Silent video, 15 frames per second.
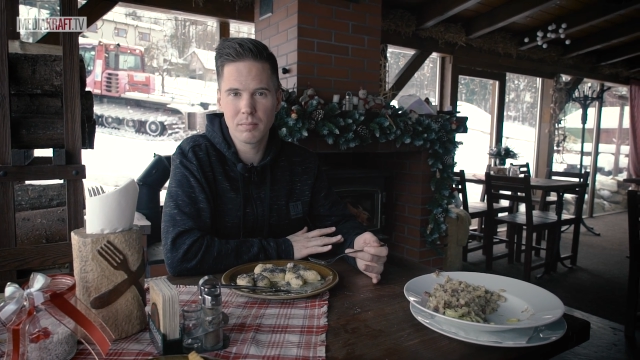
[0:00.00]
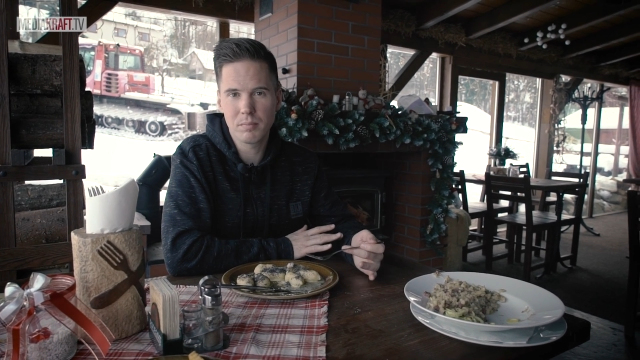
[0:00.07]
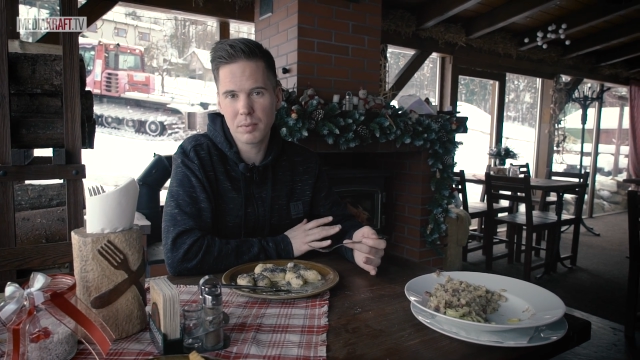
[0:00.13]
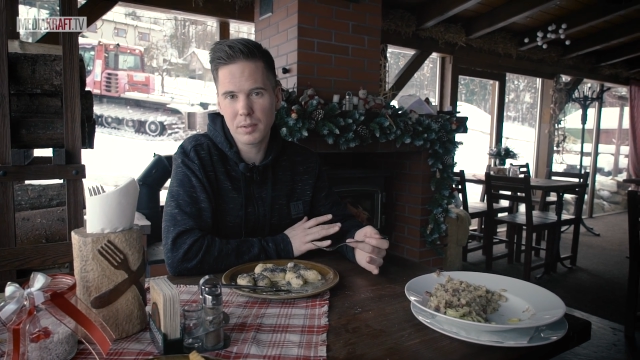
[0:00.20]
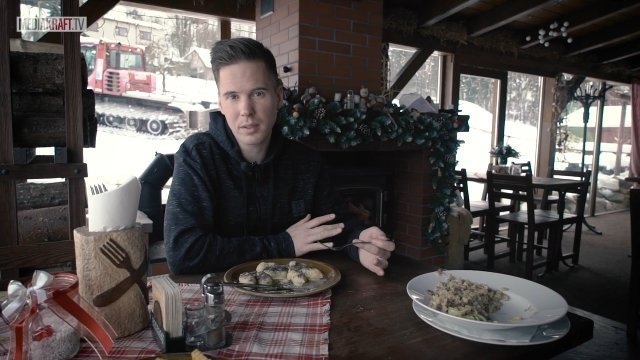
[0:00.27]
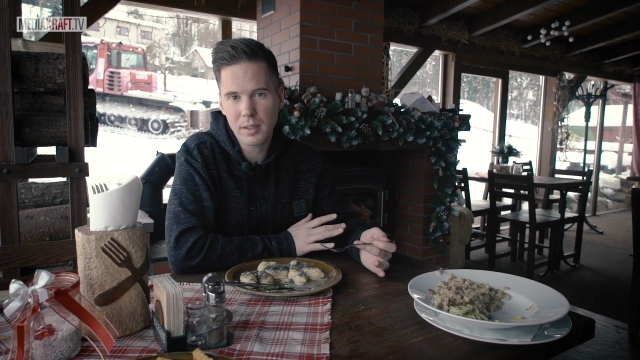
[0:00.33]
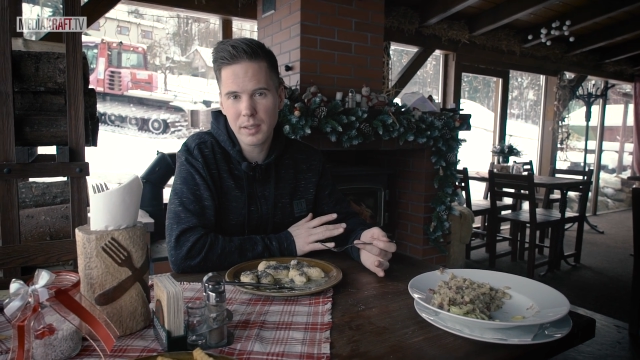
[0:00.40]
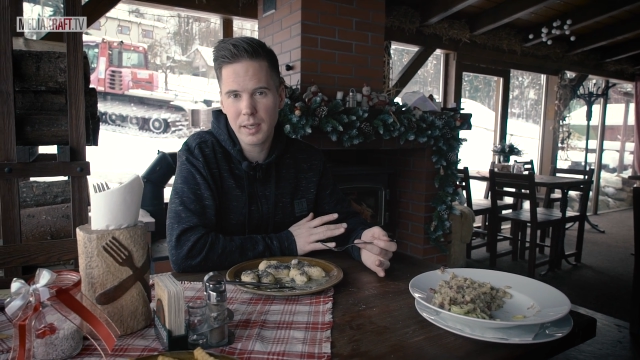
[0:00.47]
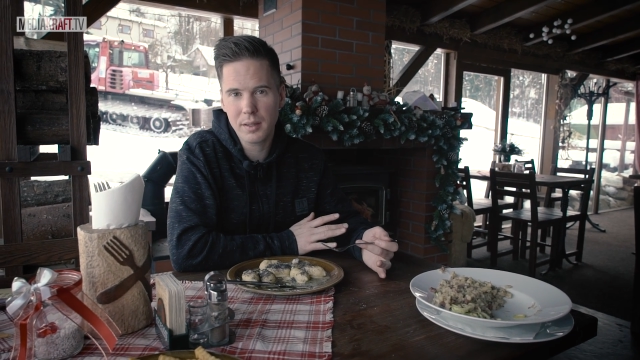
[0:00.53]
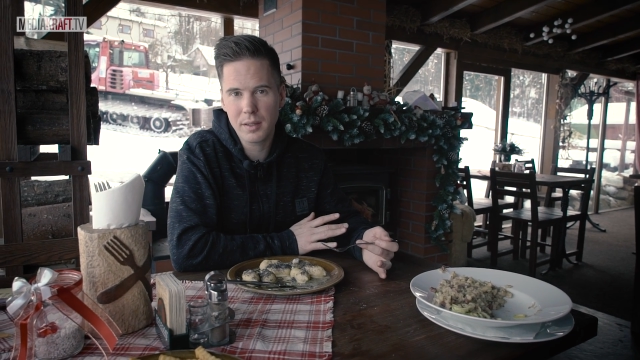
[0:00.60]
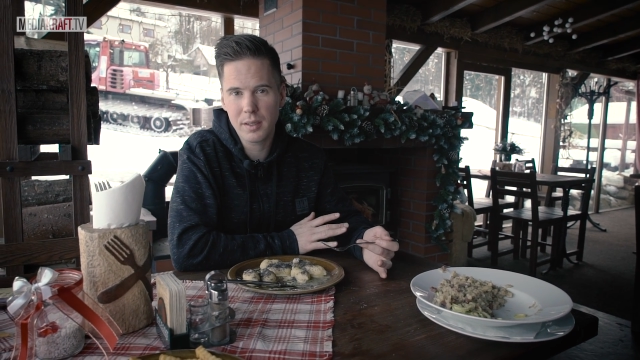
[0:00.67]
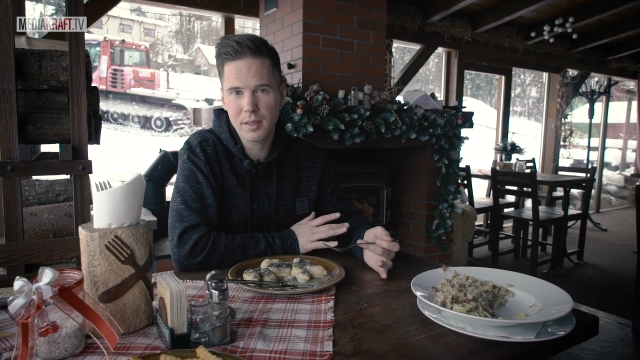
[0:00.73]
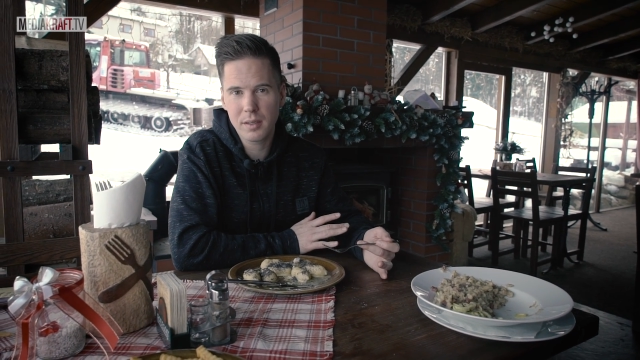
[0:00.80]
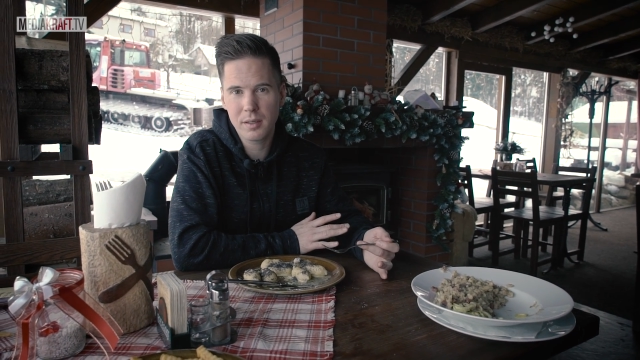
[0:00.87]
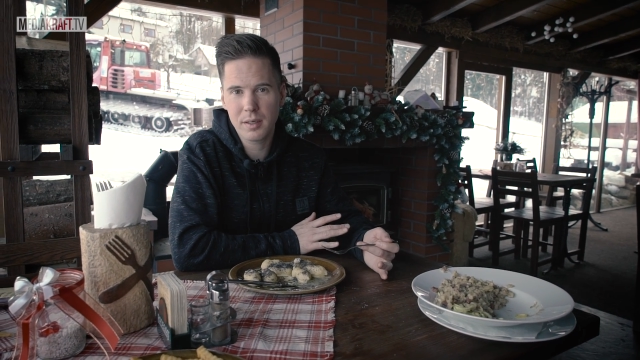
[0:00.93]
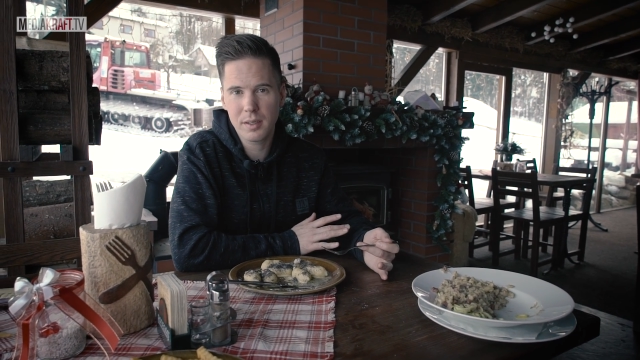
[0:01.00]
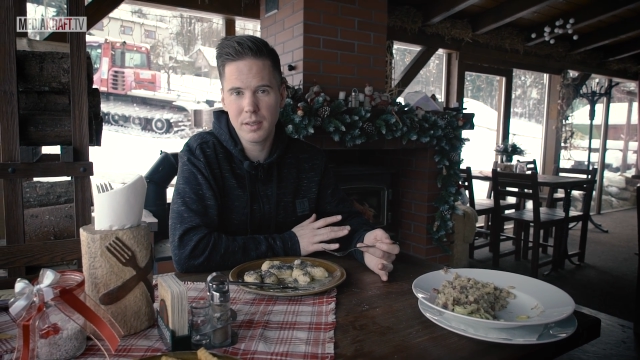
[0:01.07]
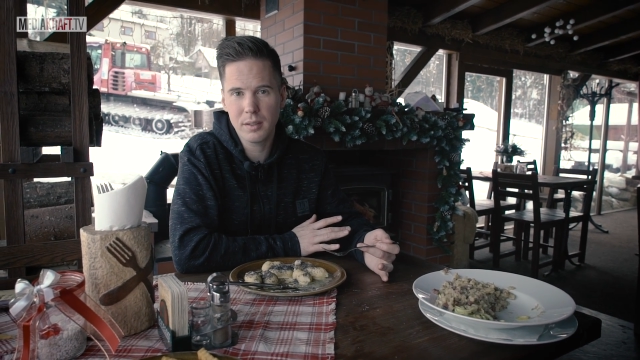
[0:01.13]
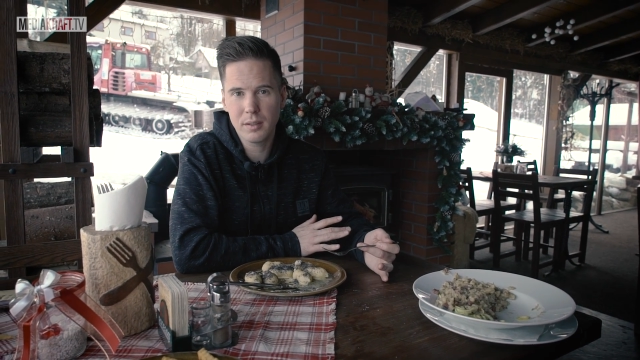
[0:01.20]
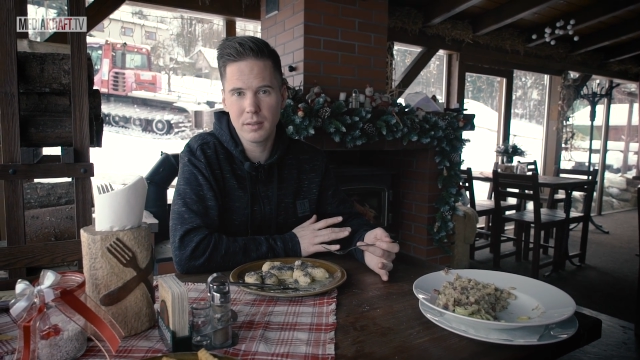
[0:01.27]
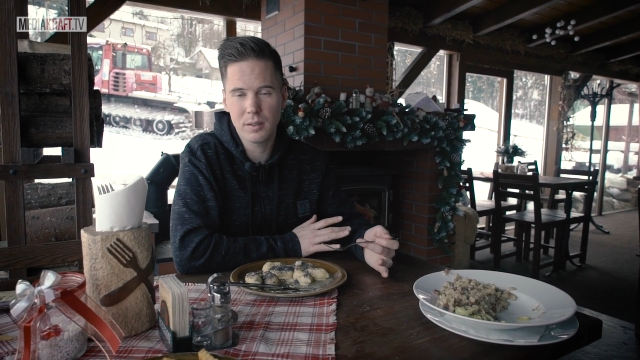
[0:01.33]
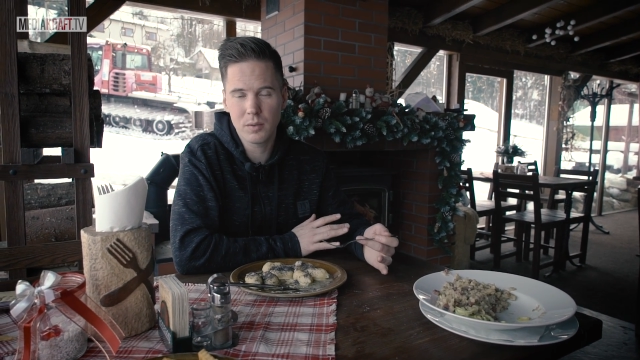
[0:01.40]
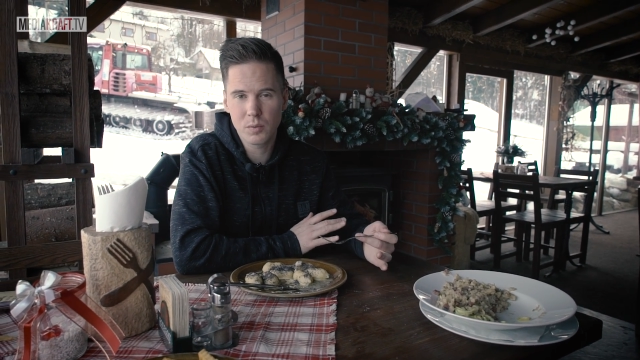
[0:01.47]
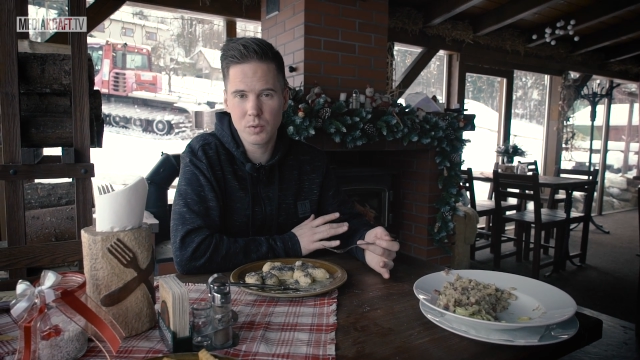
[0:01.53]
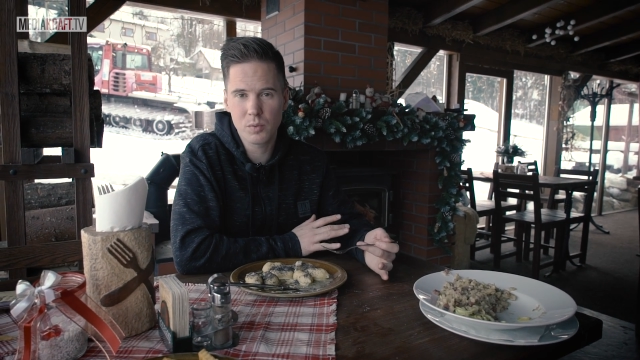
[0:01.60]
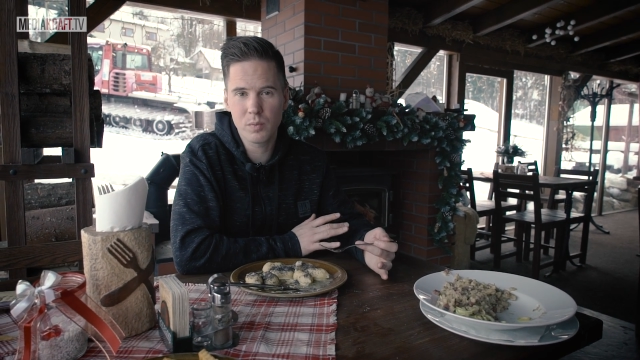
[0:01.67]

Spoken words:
But at the end of the day, it was